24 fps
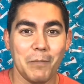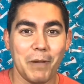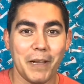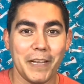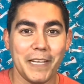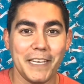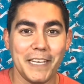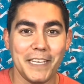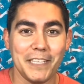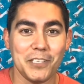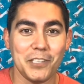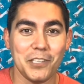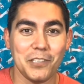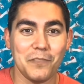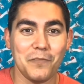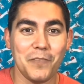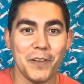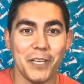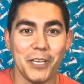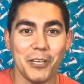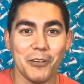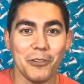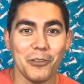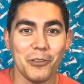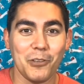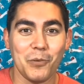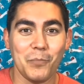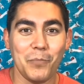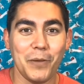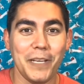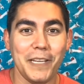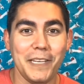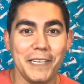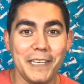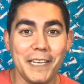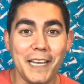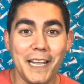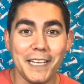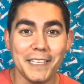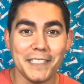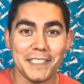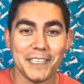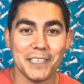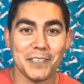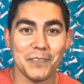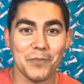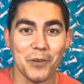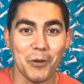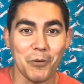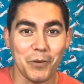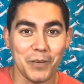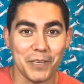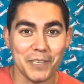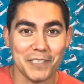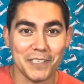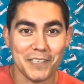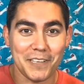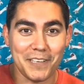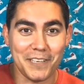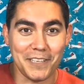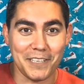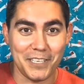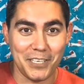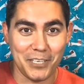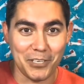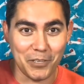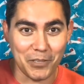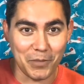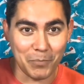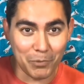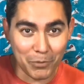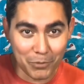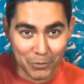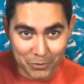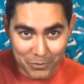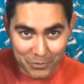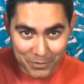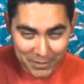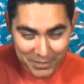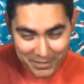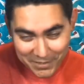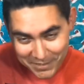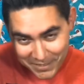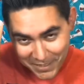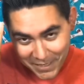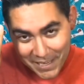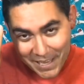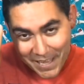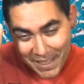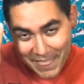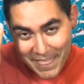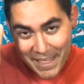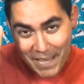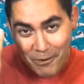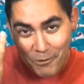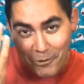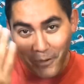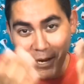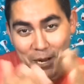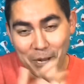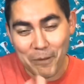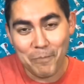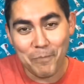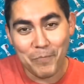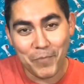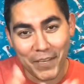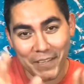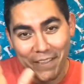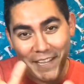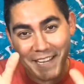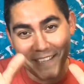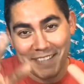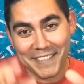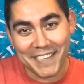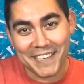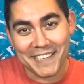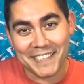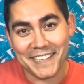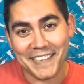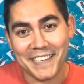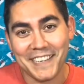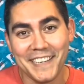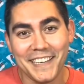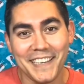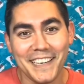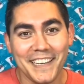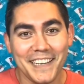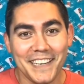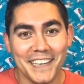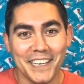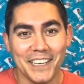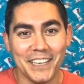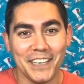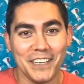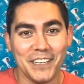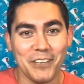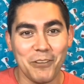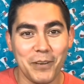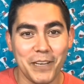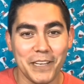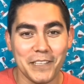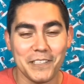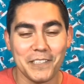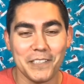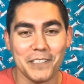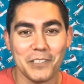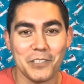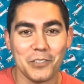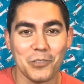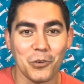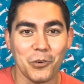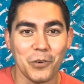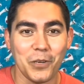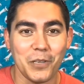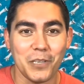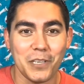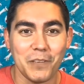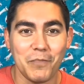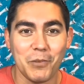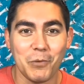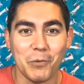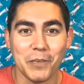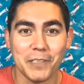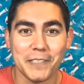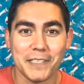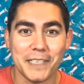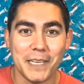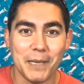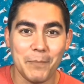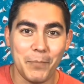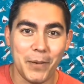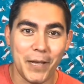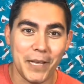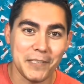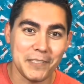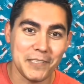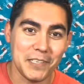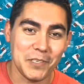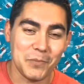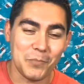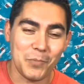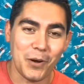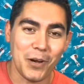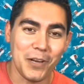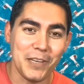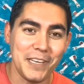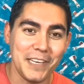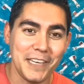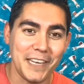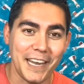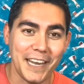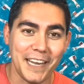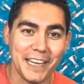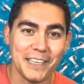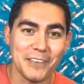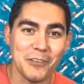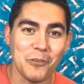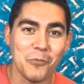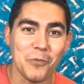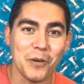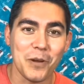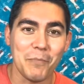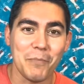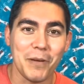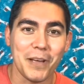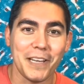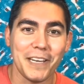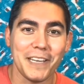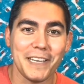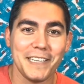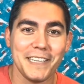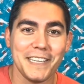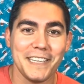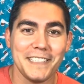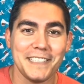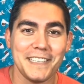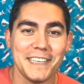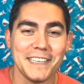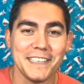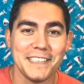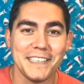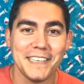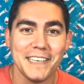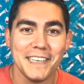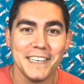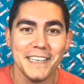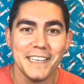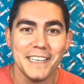get into this video a little bit, and not just focus on, the balloon twist, because that'll come, and that's easy. You'll get to the tutorial, and if you want to skip past this part, you can. Don't worry about it. It's easy.